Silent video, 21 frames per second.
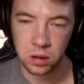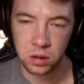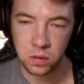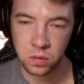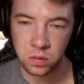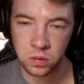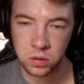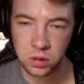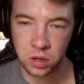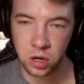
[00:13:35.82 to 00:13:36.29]

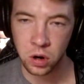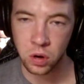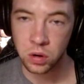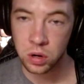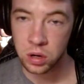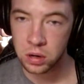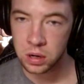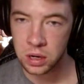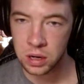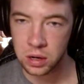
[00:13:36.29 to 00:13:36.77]
will go
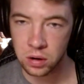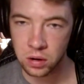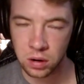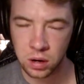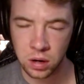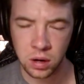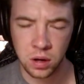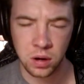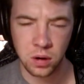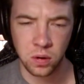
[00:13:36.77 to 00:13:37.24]
good here,
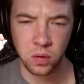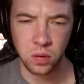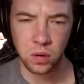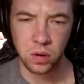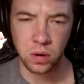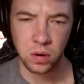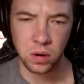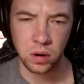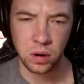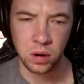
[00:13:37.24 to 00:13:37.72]

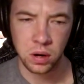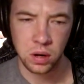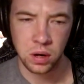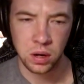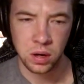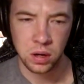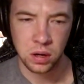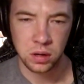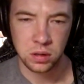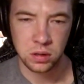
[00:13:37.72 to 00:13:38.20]
or
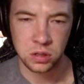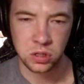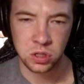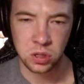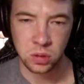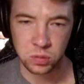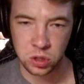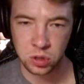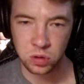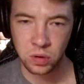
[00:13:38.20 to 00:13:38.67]

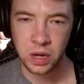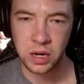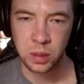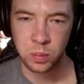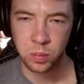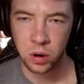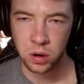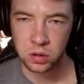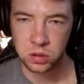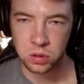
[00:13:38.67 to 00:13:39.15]
some shreddy
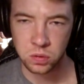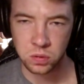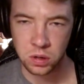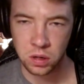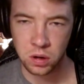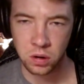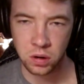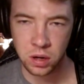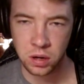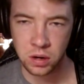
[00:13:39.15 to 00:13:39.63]
parts will
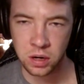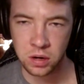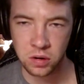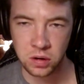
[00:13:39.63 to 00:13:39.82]
go good here.